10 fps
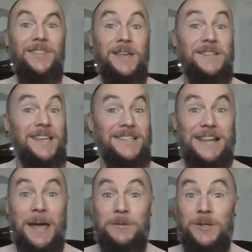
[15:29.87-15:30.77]
This is
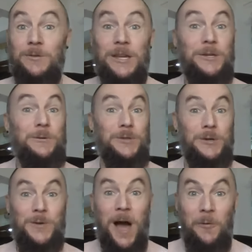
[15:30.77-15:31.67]
an episode that you
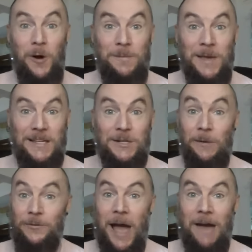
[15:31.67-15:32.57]
do not want to miss,
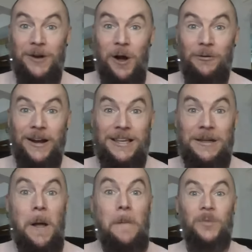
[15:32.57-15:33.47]
so if you haven't
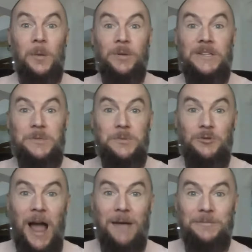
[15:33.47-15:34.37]
already, Please
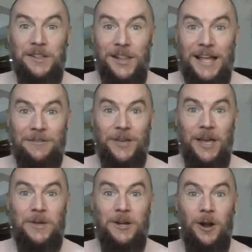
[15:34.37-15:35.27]
subscribe to the Land of
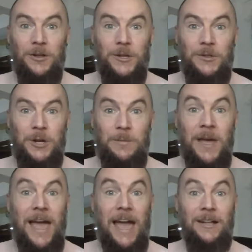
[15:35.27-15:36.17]
Chem here on YouTube
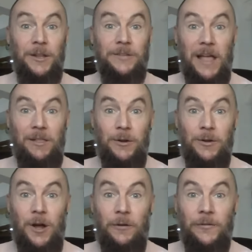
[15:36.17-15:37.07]
and click that
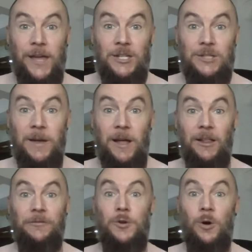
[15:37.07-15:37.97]
little notification
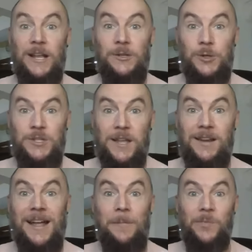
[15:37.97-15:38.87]
bell if you are
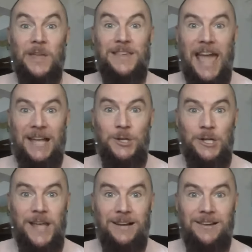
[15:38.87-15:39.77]
interested in the
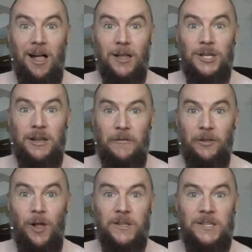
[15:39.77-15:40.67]
ancient technology of
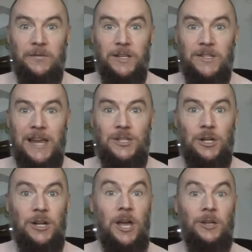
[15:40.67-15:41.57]
a lost
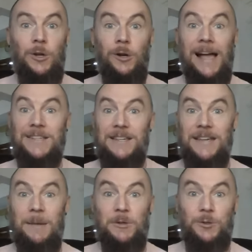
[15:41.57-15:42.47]
civilization utilizing
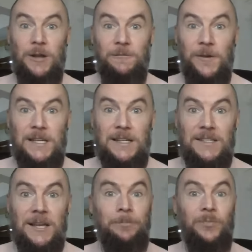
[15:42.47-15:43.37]
chemistry and
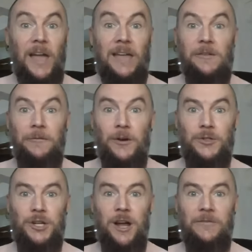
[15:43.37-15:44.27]
physics and the
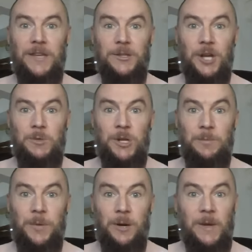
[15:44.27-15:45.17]
function of the
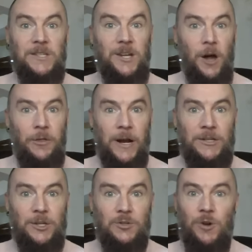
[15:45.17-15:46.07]
Egyptian pyramids and other
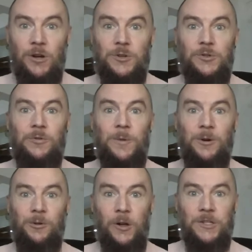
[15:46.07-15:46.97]
ancient structures from
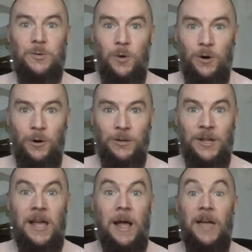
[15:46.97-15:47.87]
across the world.
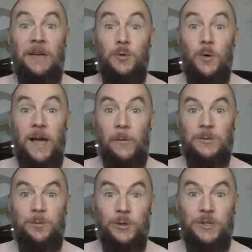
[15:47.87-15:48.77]
If you want to help
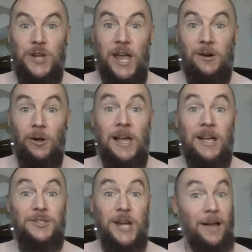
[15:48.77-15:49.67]
support the channel,
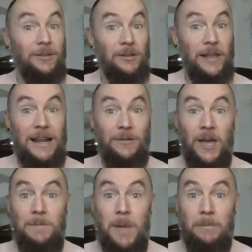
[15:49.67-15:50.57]
check out the Land of
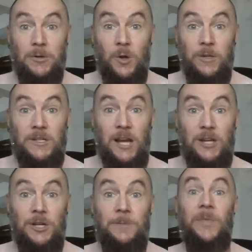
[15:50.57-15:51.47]
Chem members only
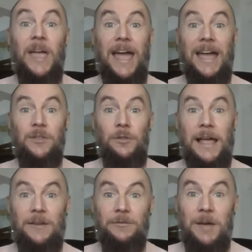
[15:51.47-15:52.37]
section and the
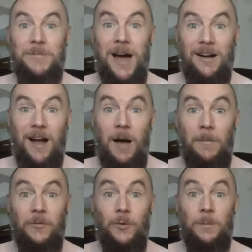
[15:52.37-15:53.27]

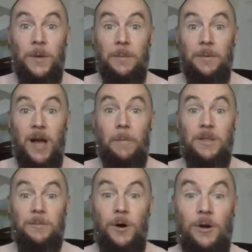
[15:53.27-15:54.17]
if you want to pick up a
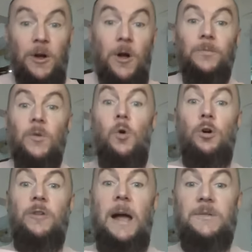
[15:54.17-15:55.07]
copy of the book
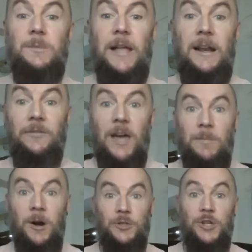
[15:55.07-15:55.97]
or grab some Land of
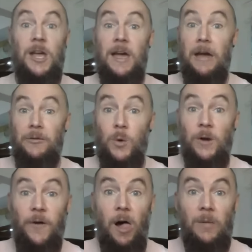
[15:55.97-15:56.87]
Chem merch. If you
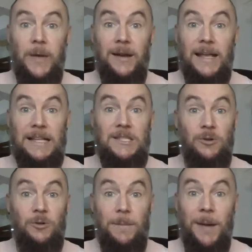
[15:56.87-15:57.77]
want to follow me on
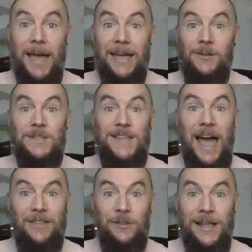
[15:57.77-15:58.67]
Instagram, my handle is
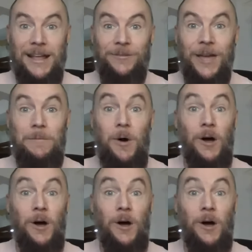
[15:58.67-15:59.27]
at the Land of Chem.